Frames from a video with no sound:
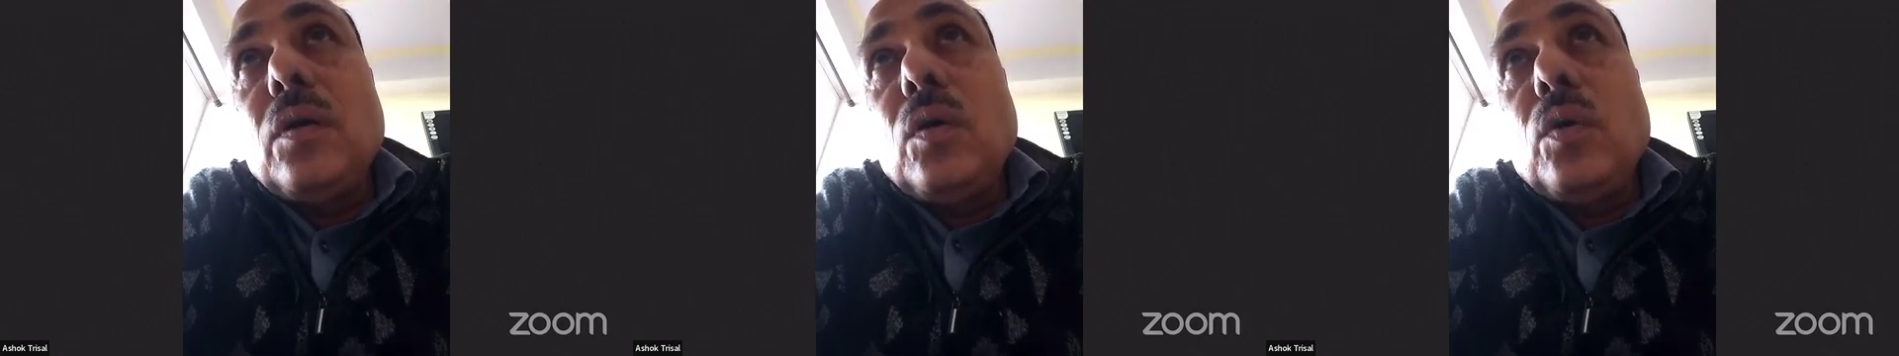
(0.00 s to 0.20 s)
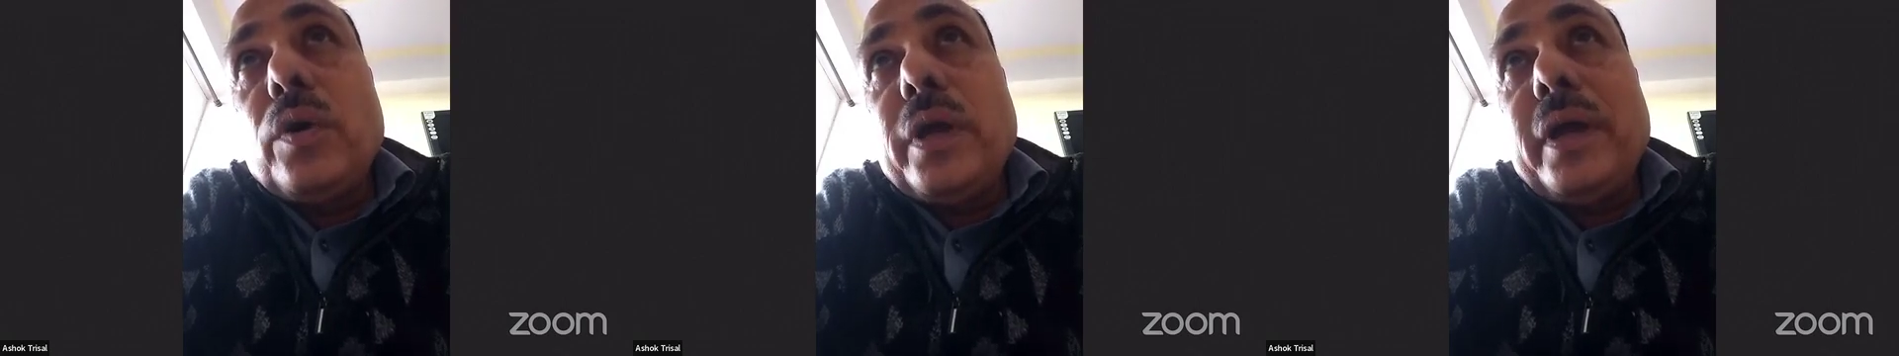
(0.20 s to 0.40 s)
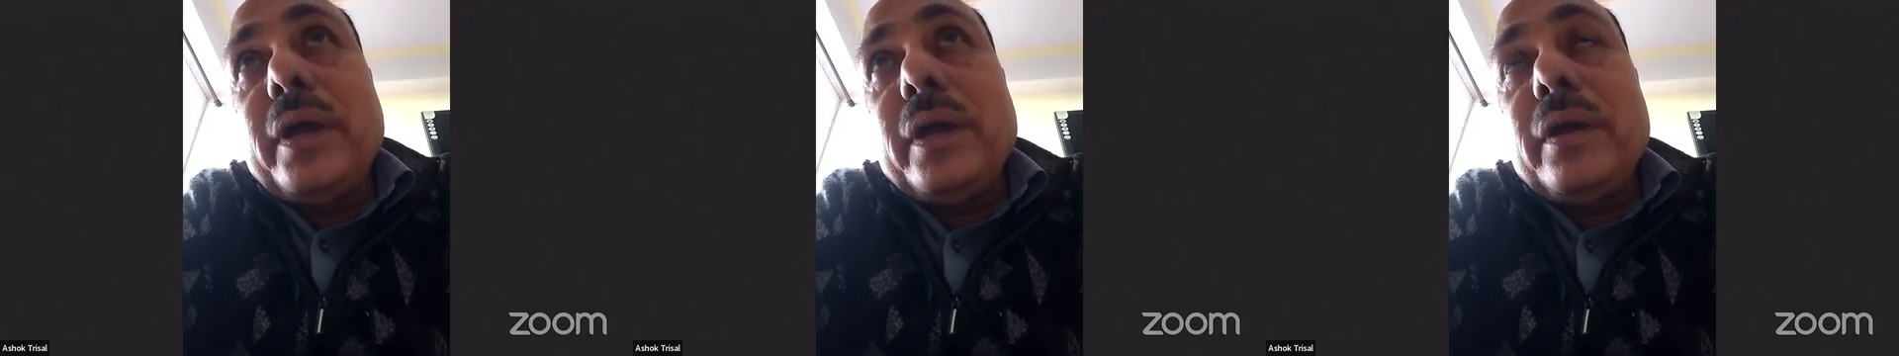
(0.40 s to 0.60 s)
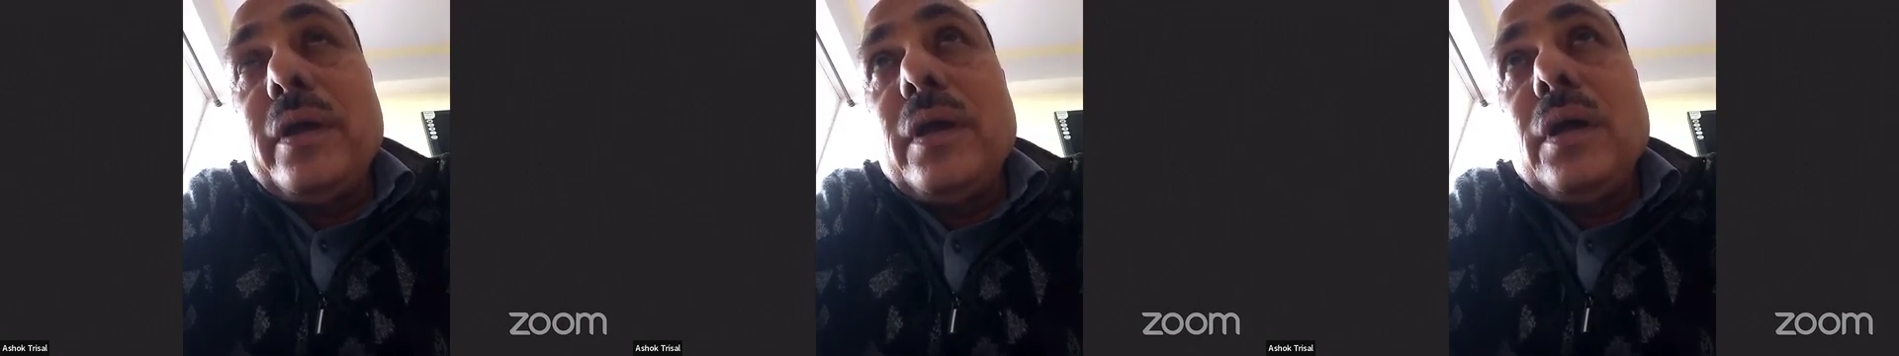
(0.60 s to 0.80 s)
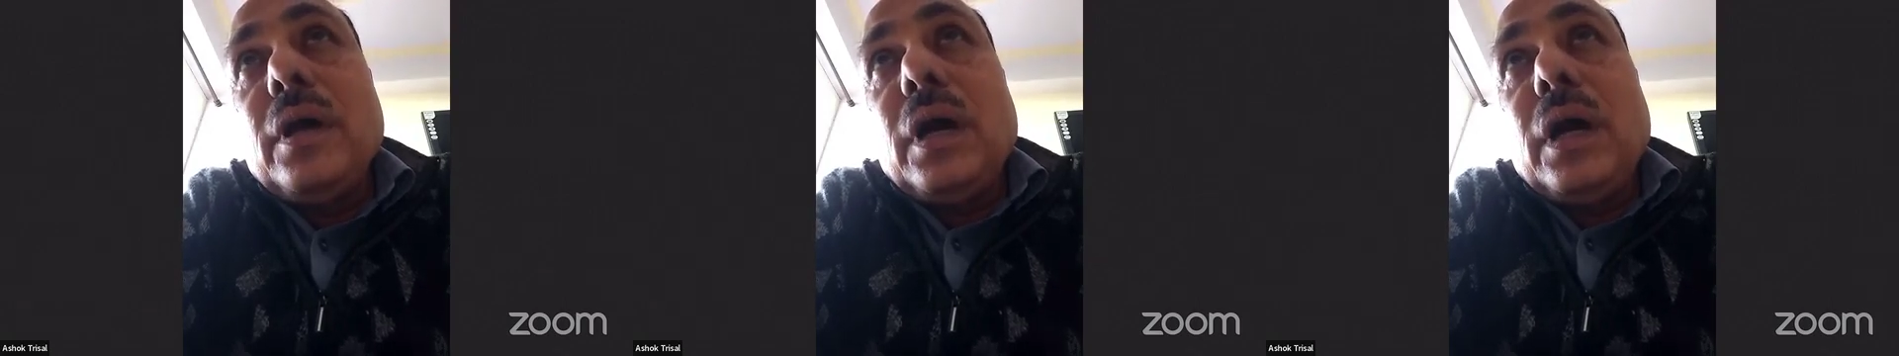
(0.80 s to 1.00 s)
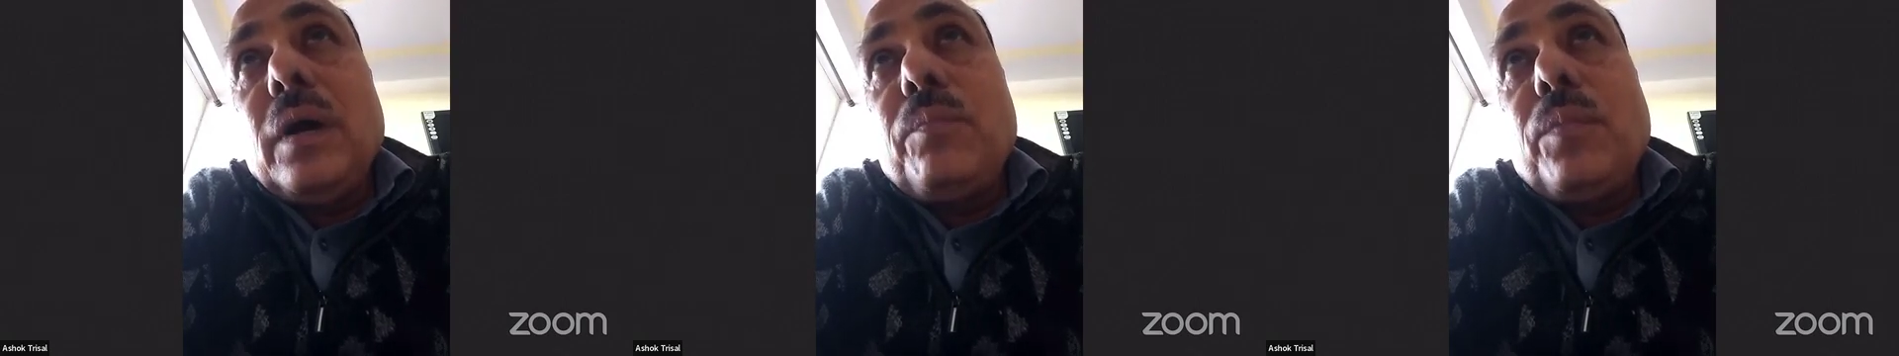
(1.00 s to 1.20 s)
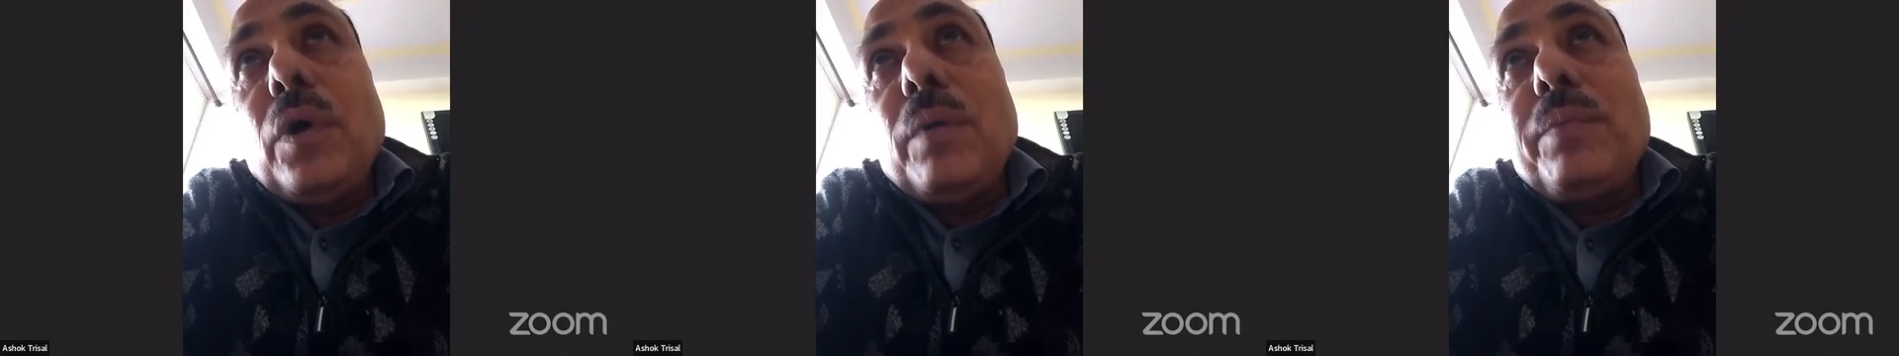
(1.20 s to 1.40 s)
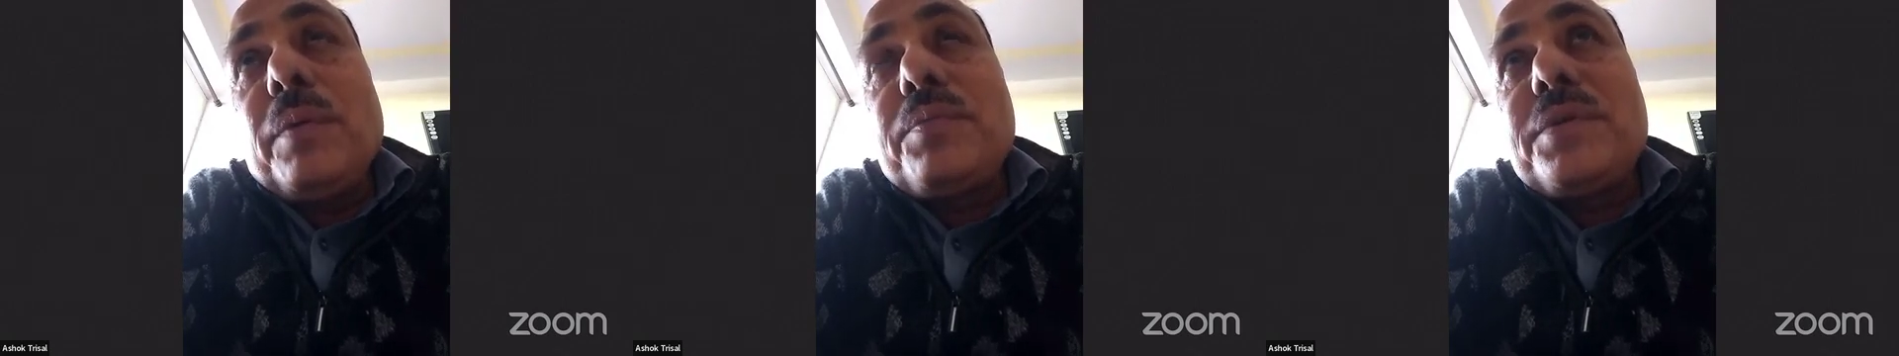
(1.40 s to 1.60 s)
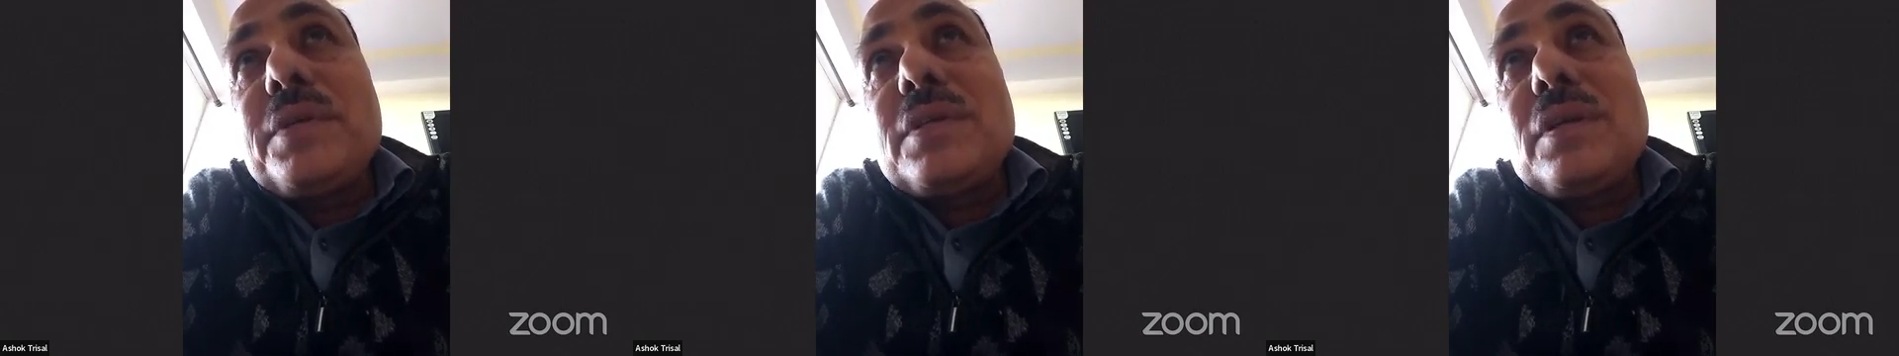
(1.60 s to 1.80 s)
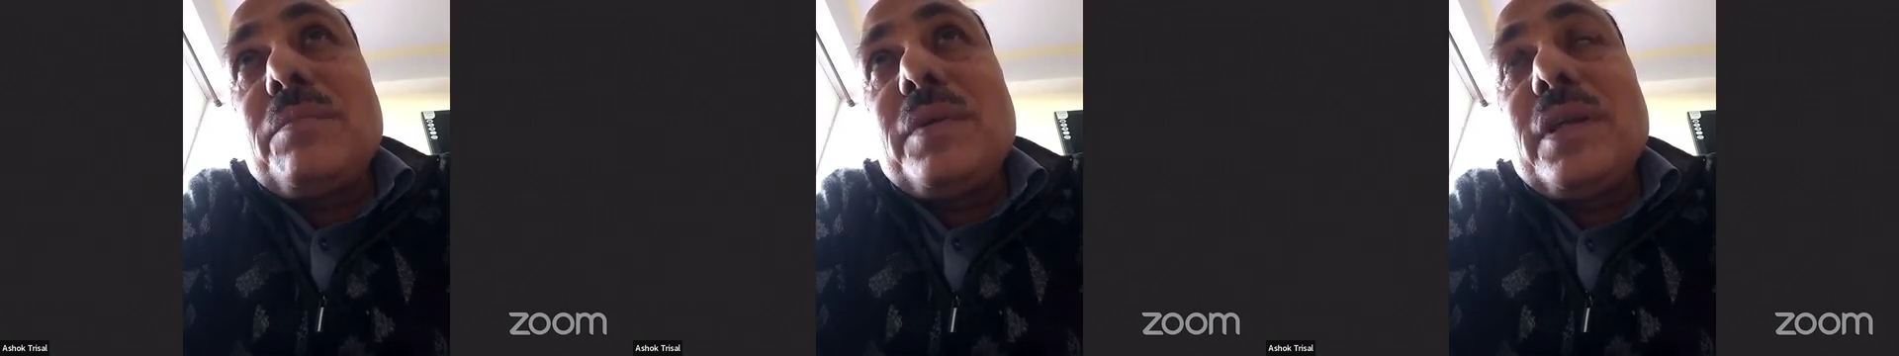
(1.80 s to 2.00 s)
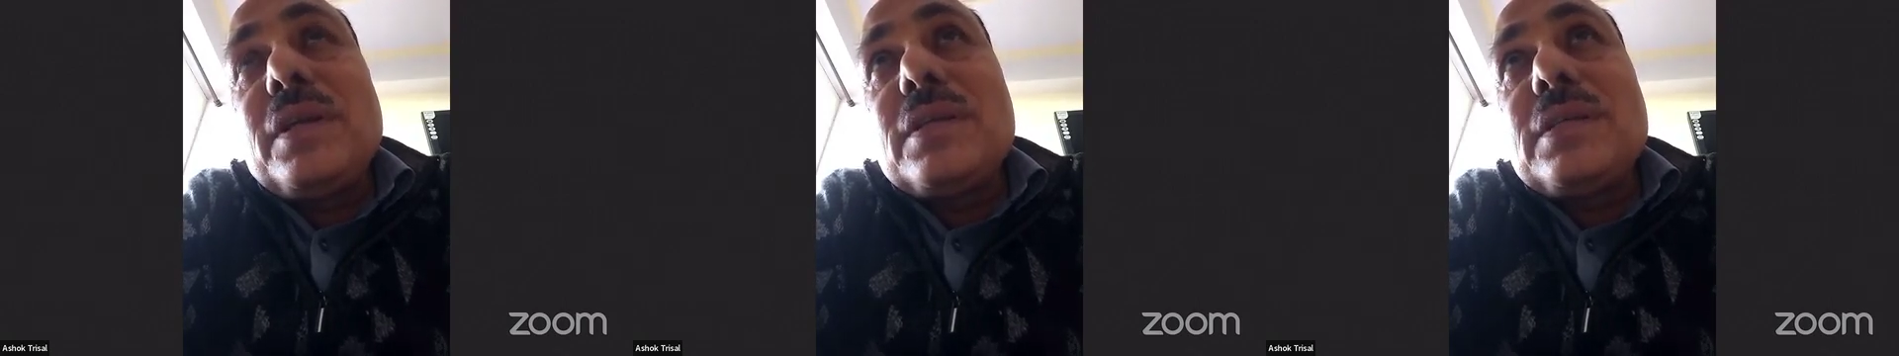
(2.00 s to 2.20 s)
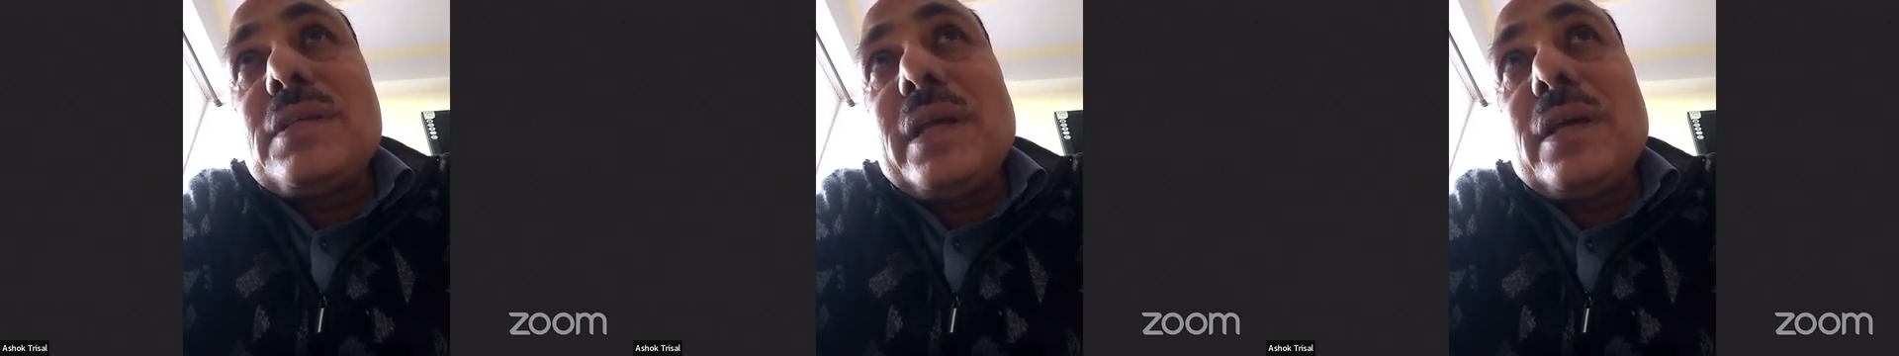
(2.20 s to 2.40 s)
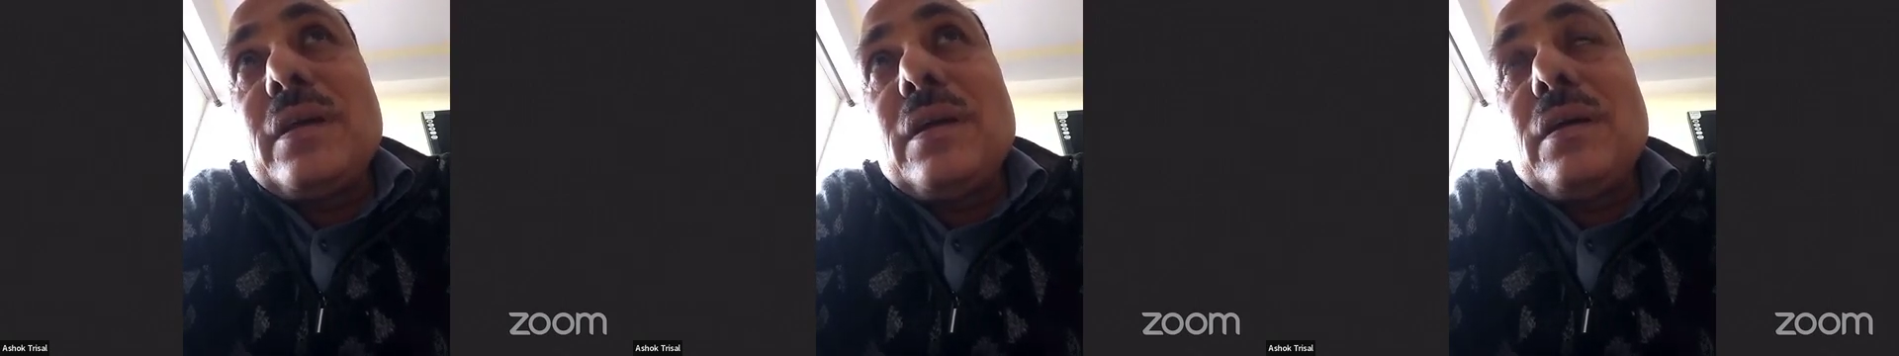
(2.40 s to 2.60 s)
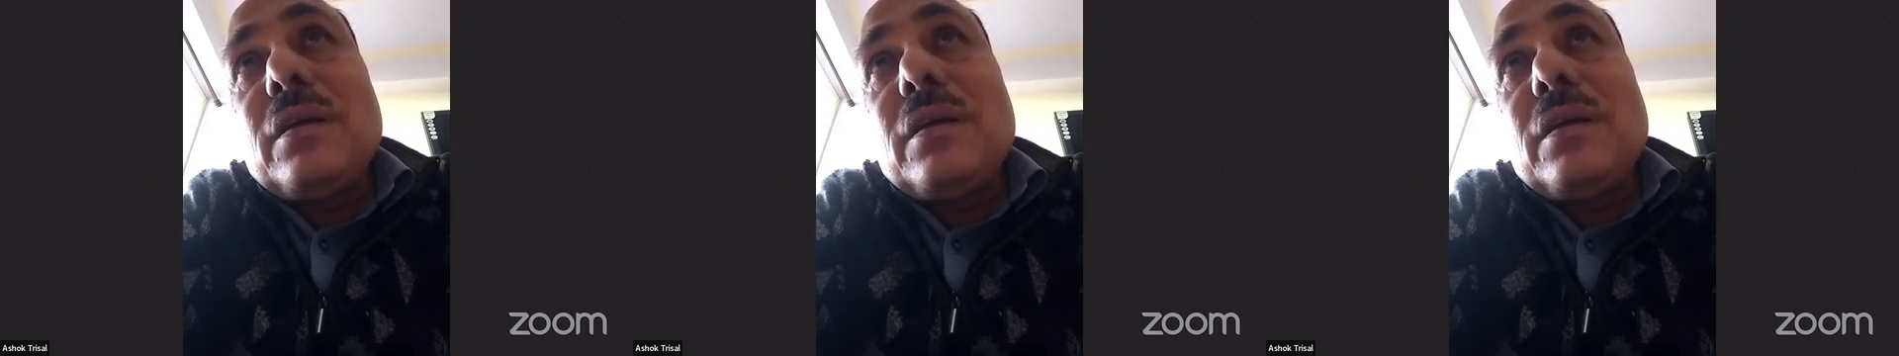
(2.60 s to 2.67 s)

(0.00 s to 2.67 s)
Okay, pop-up system, it is like